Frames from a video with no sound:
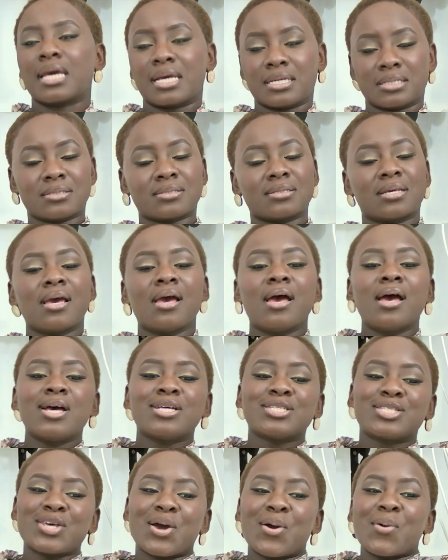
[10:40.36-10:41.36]
Yes.
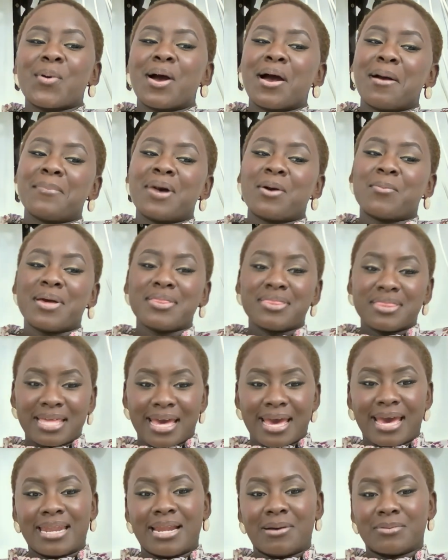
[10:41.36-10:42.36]
So I went
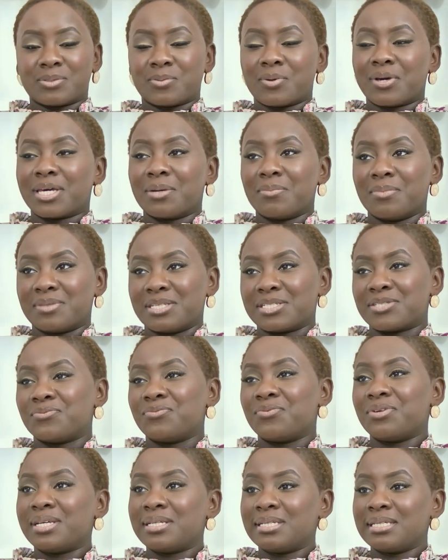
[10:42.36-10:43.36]
there and I was working with this
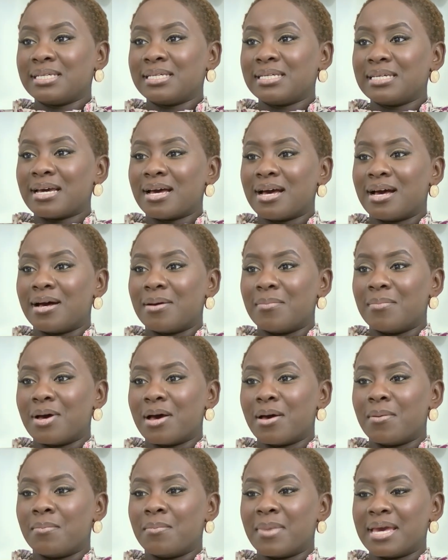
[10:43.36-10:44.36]
really
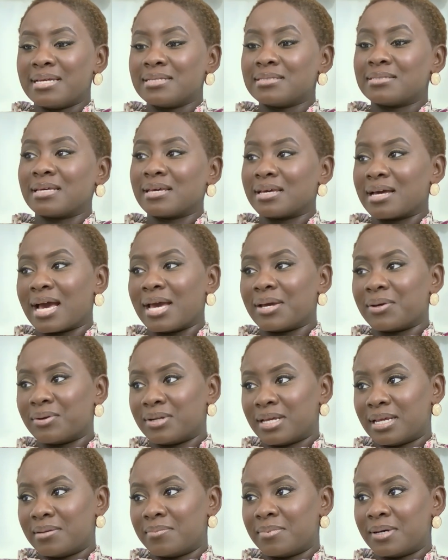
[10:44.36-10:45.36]
amazing guy
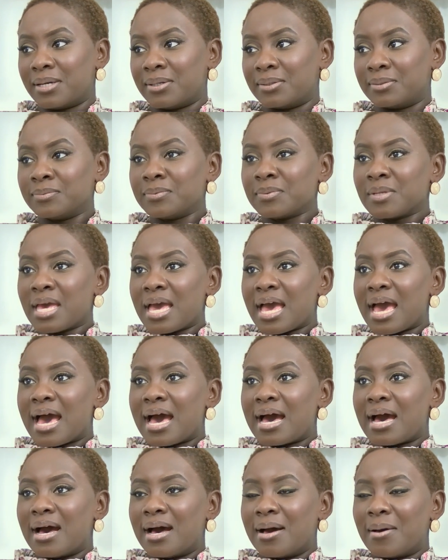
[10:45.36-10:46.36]
called Idibia.
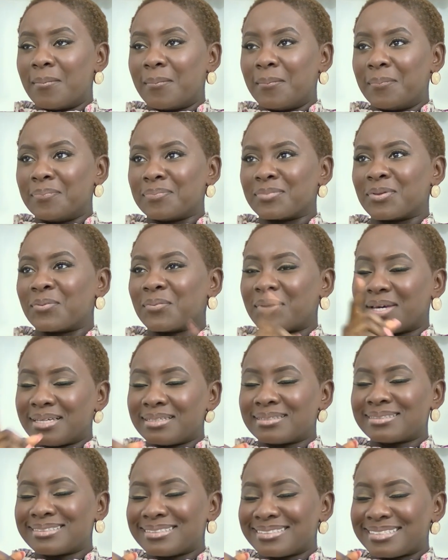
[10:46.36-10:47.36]

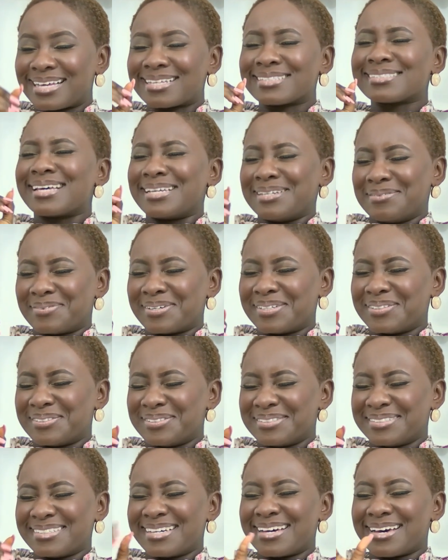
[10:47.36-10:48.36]
Idibia,
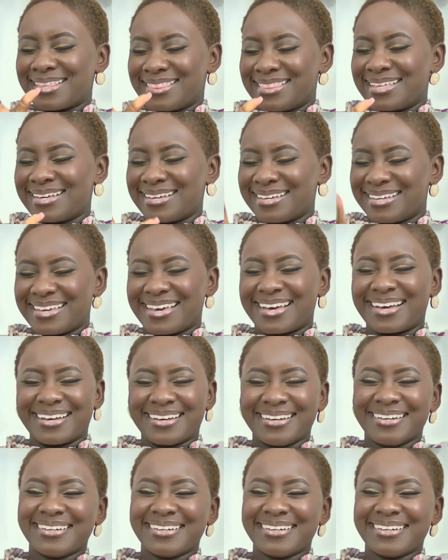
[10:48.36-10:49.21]
I think, yeah.